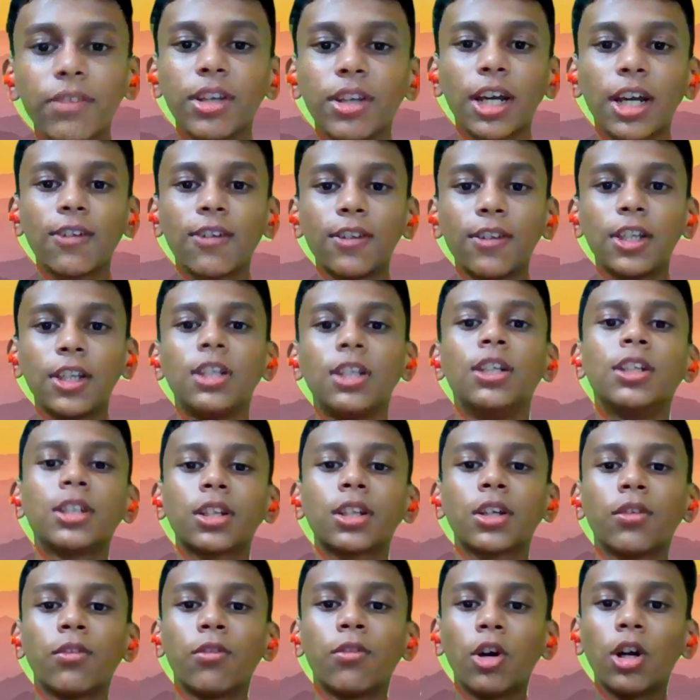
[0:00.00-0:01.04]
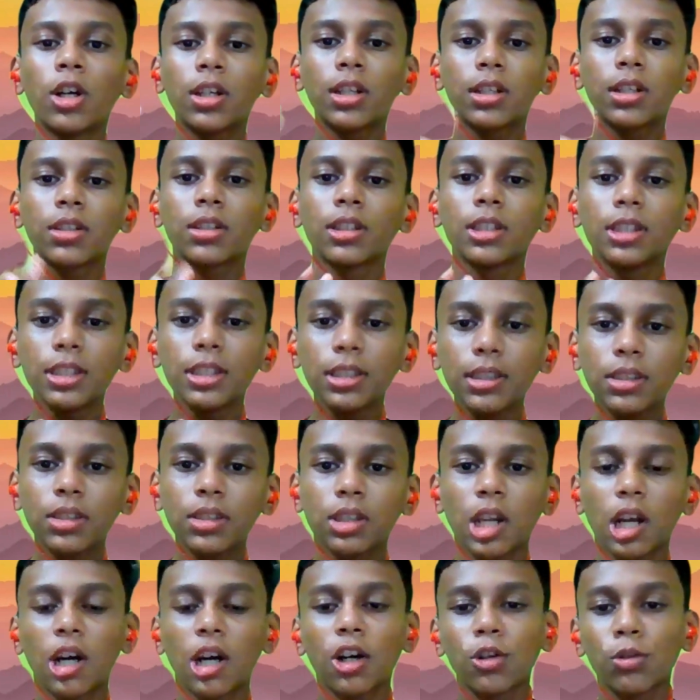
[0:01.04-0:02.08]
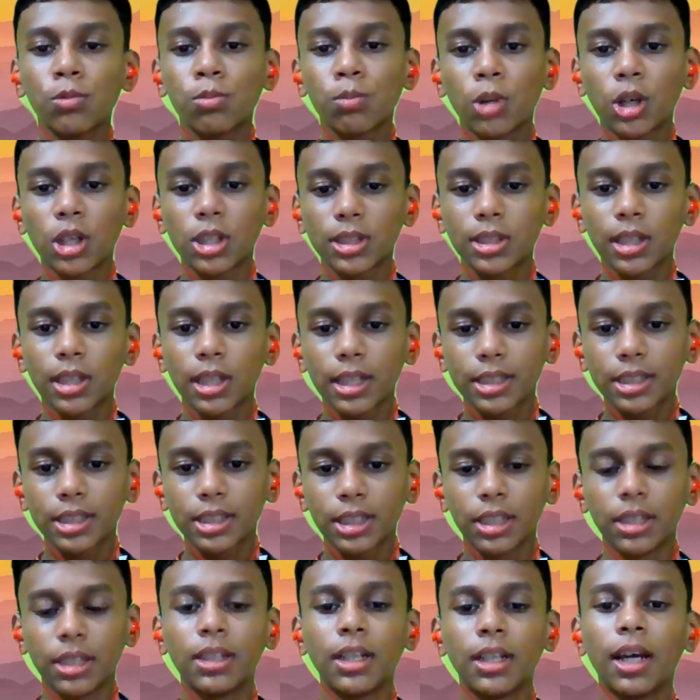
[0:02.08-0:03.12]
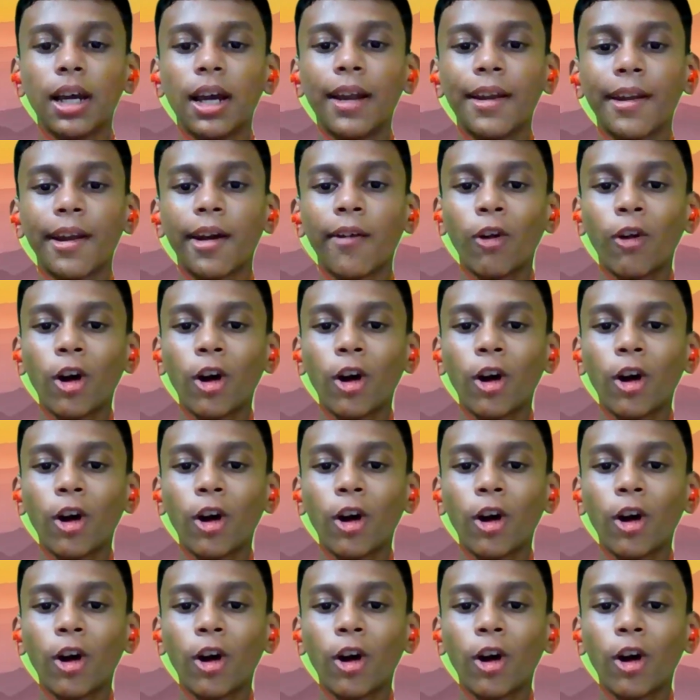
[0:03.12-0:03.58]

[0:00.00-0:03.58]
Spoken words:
we have learned what is law of mass action and